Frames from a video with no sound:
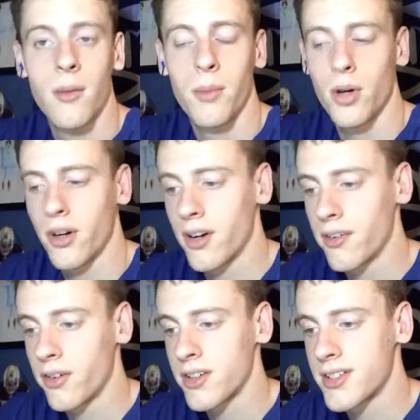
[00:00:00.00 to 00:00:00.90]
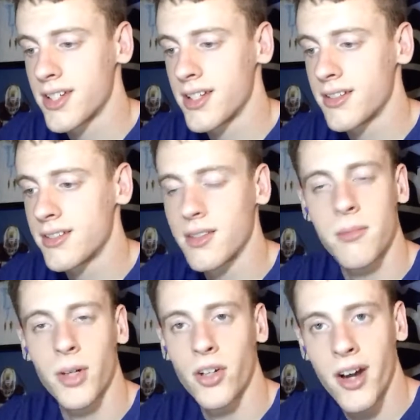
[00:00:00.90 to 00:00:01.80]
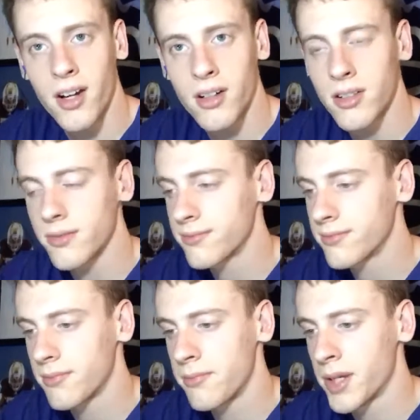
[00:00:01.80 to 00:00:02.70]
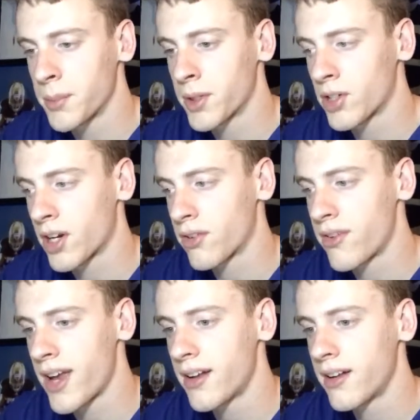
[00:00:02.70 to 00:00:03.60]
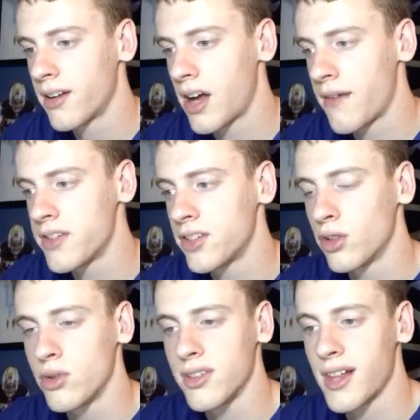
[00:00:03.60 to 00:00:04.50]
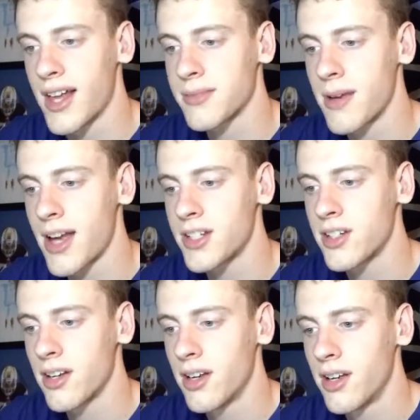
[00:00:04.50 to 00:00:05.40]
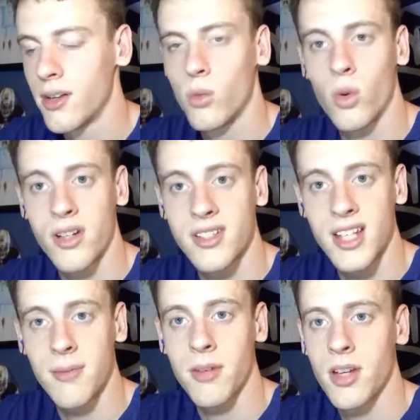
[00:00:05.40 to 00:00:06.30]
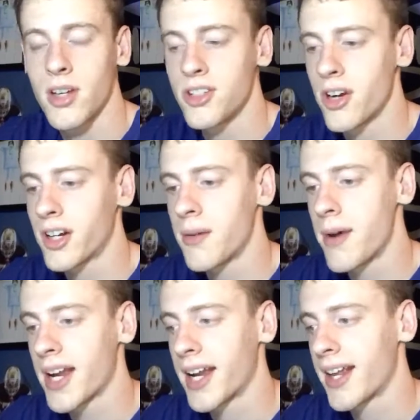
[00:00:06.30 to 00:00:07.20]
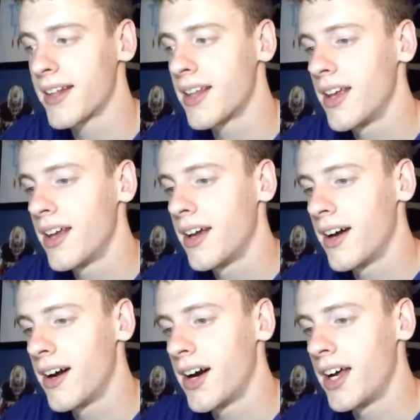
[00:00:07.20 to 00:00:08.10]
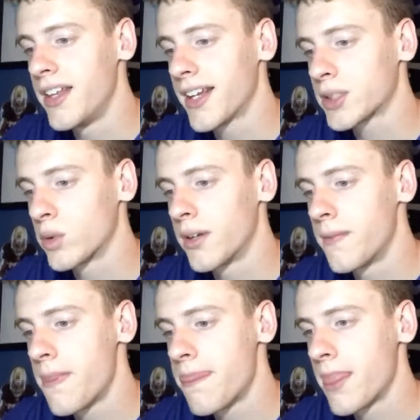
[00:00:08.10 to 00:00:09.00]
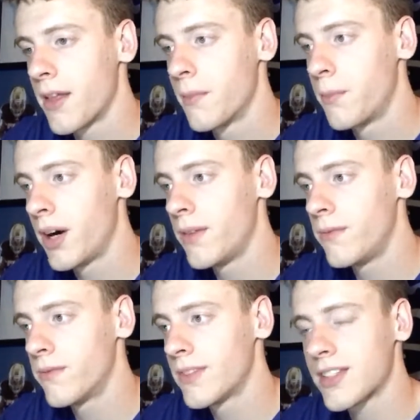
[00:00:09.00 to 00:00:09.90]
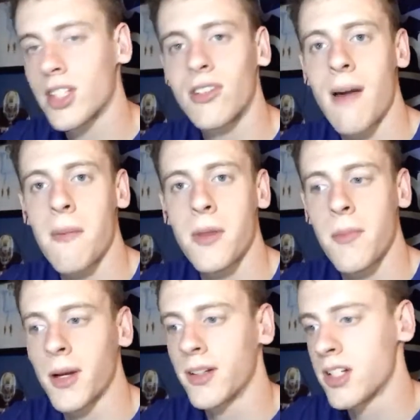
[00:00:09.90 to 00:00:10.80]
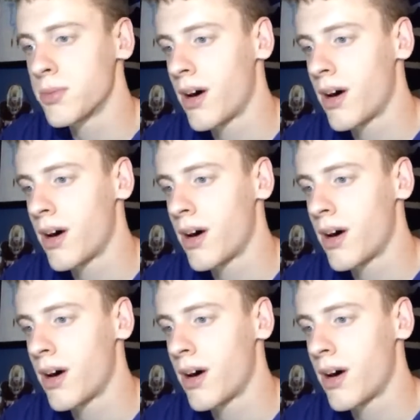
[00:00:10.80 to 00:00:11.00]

Poirier versus McGregor. Big McGregor fan. Obviously losing the last match. Want to see him try to come back again in the next one. But that's going to wrap up the Big Donch